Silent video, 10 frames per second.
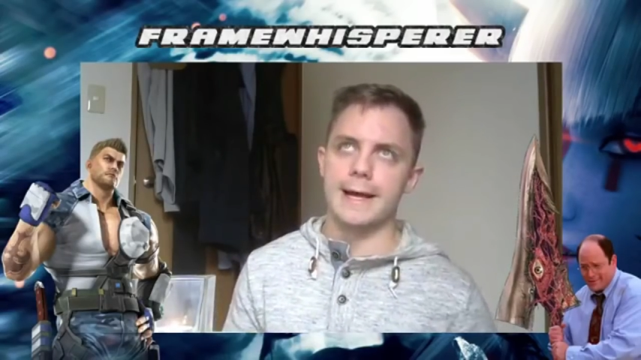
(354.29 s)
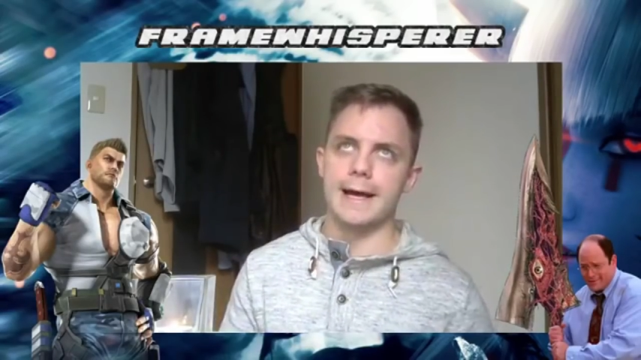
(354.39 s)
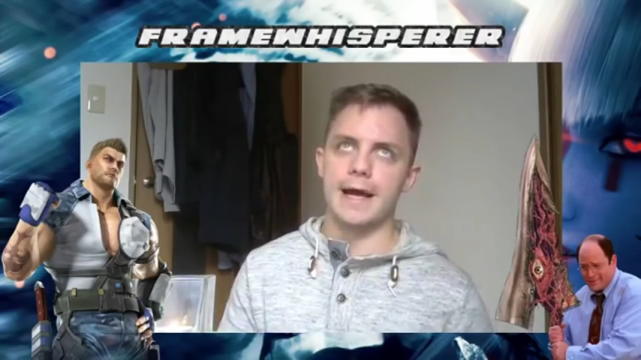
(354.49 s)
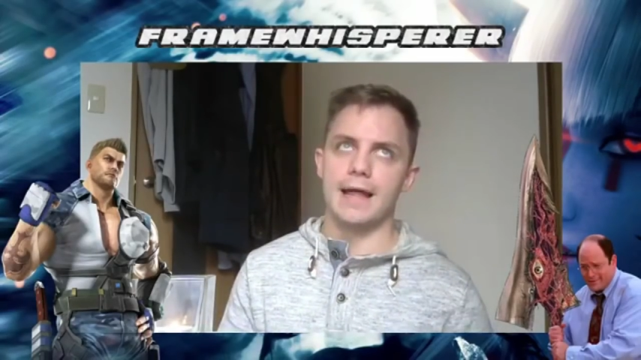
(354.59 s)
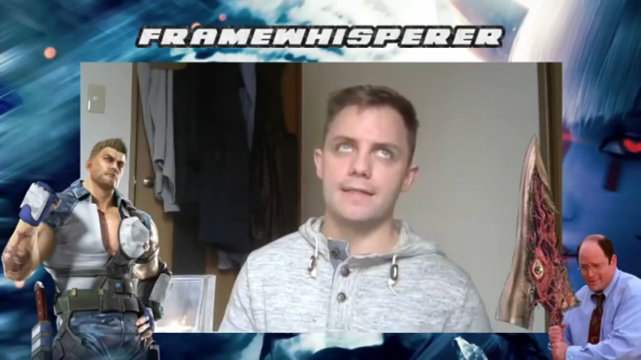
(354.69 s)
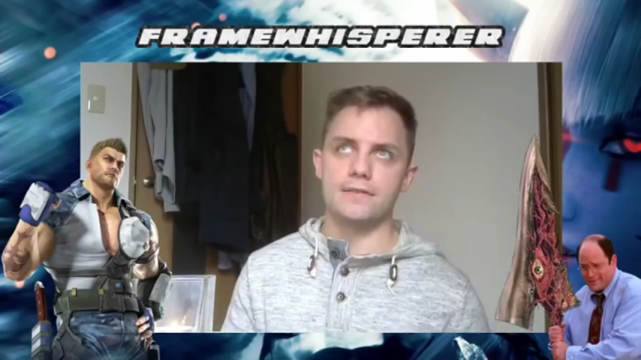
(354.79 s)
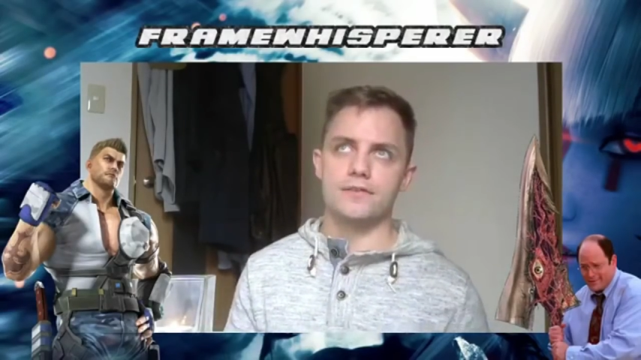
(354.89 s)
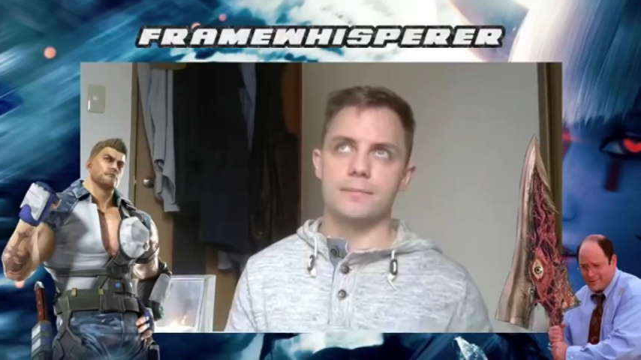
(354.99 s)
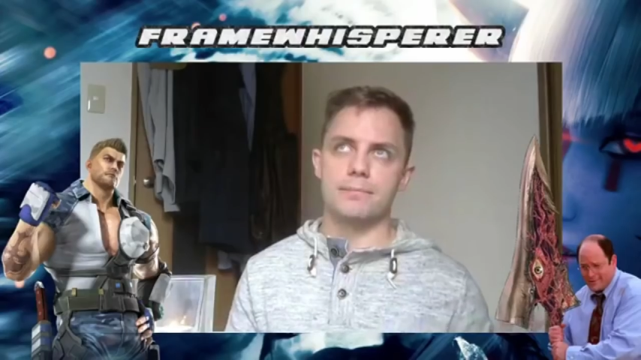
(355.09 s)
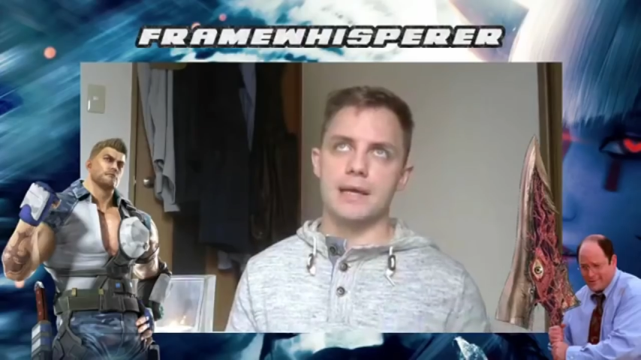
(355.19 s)
And this
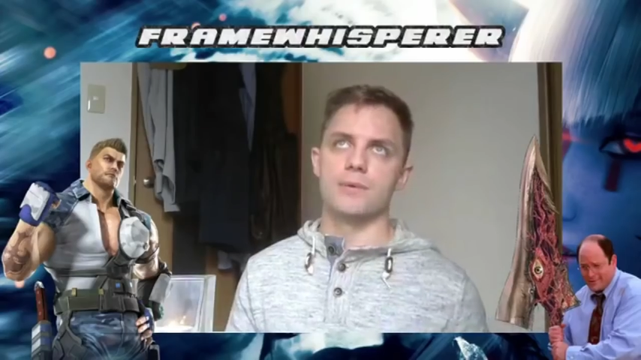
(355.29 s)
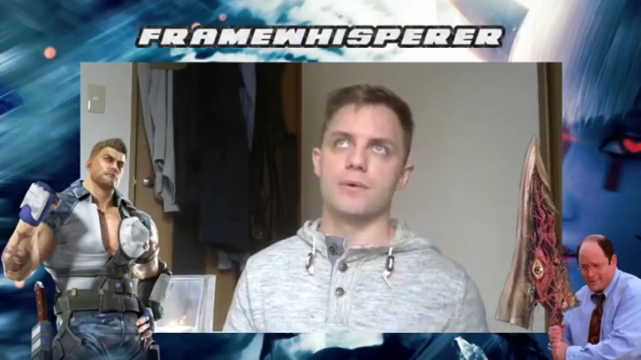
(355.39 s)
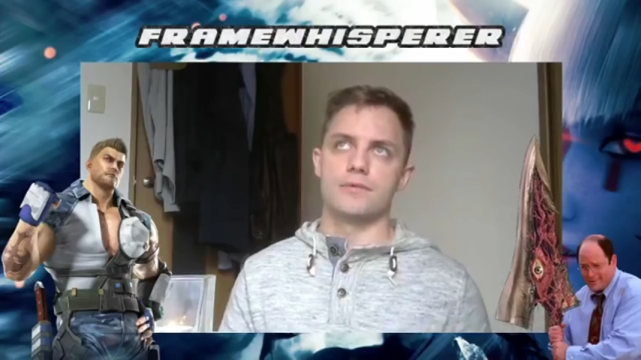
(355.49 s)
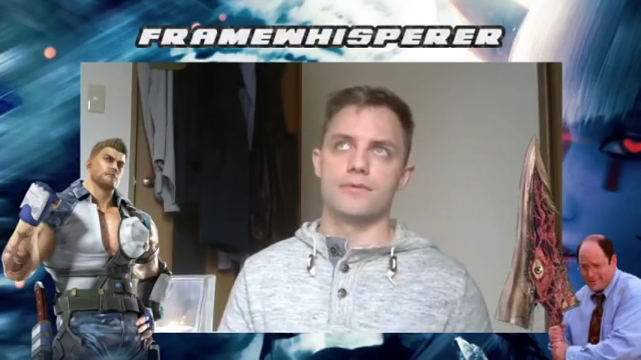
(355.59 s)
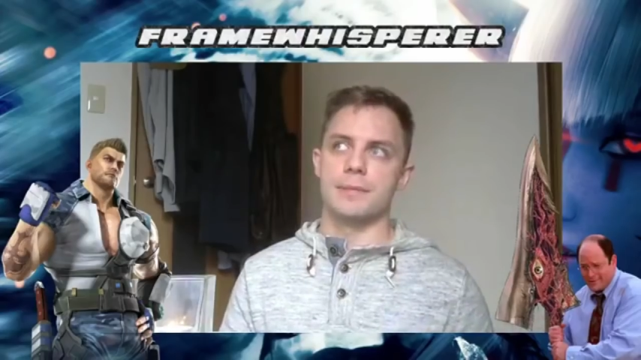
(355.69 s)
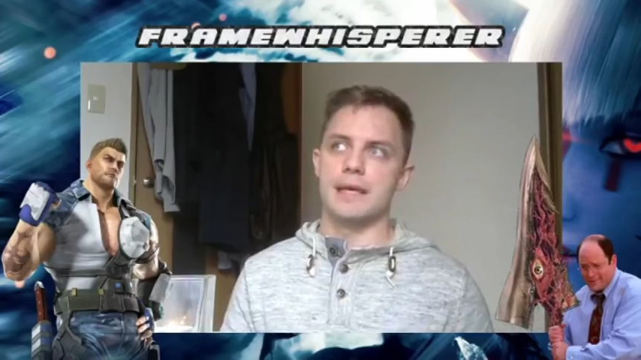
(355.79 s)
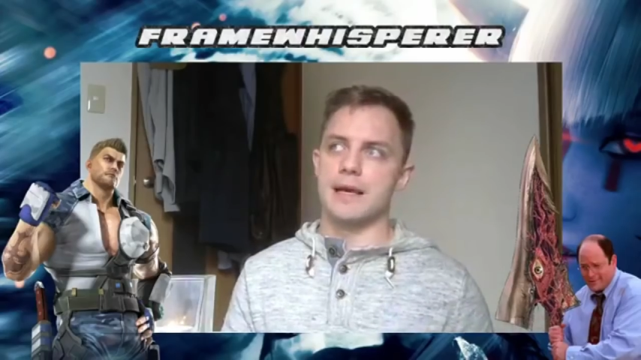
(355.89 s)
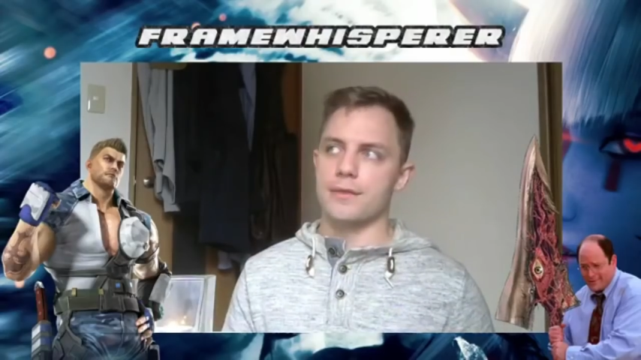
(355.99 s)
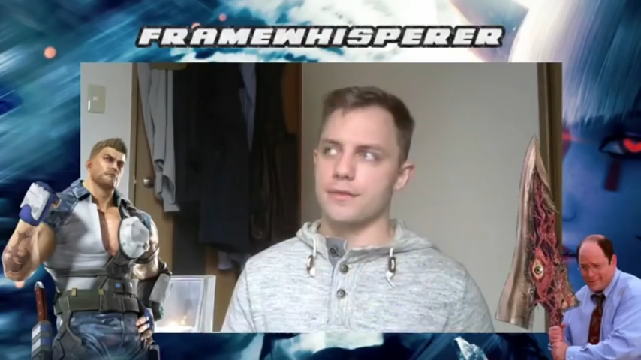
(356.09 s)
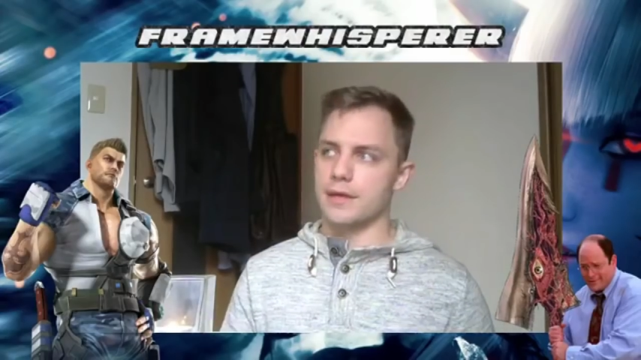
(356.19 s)
is a big one for me.
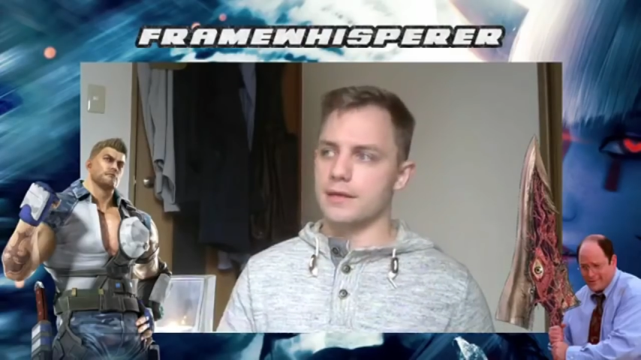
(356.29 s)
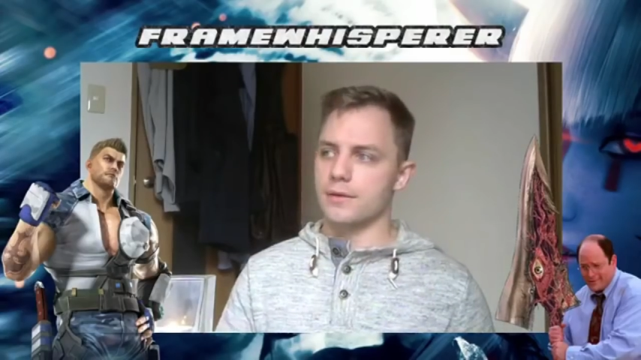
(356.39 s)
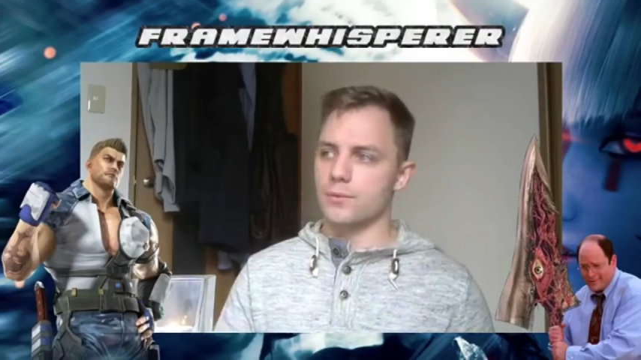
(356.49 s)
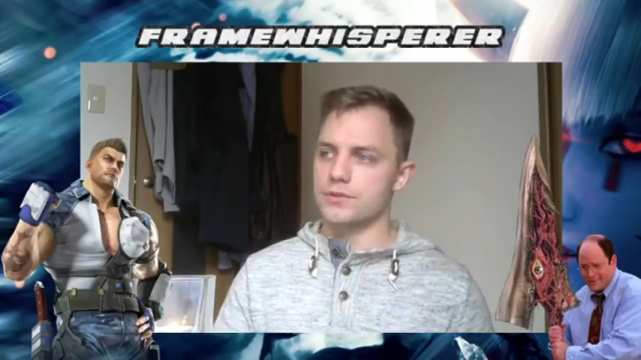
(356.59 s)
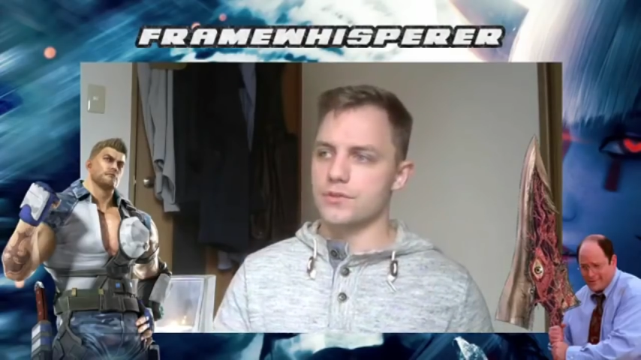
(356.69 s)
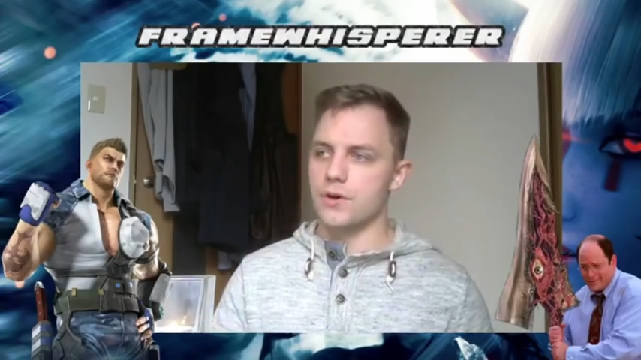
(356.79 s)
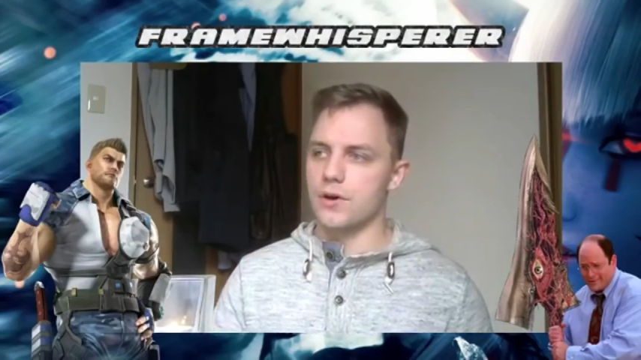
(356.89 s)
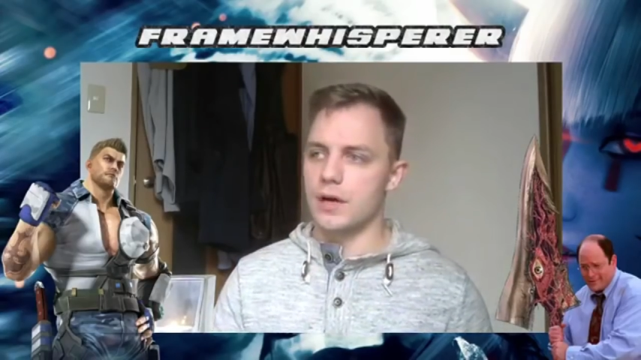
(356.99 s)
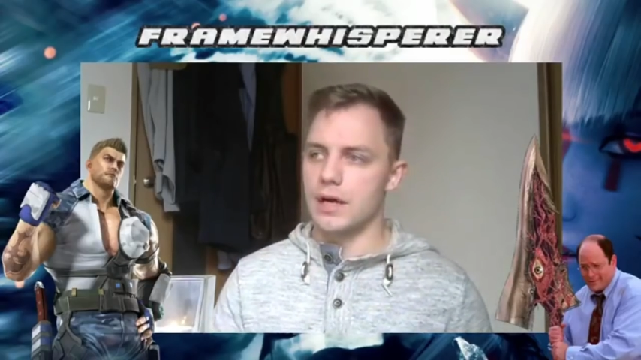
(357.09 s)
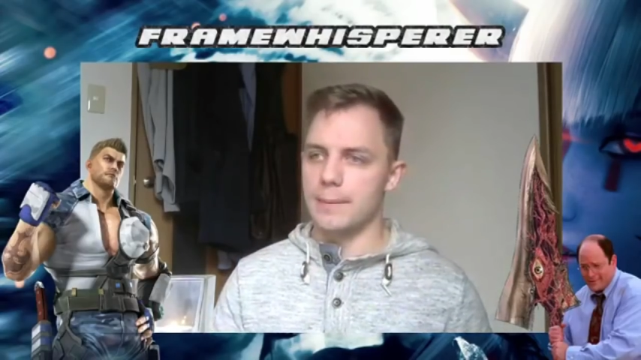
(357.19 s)
I think we
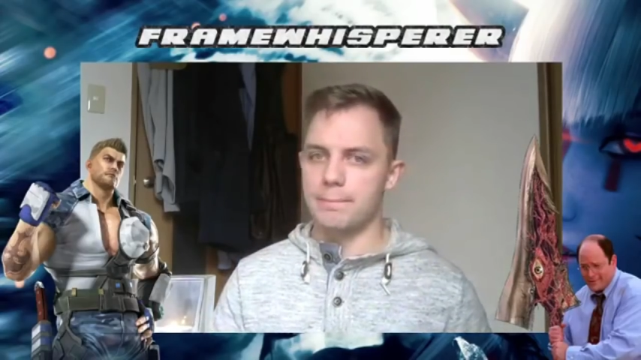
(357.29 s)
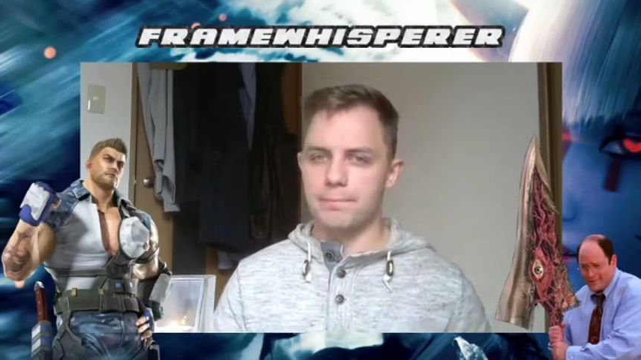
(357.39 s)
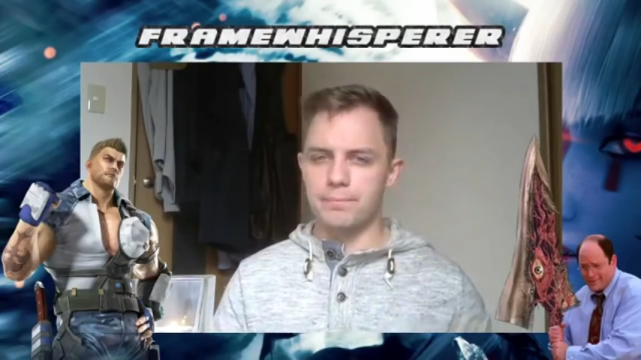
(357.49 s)
saw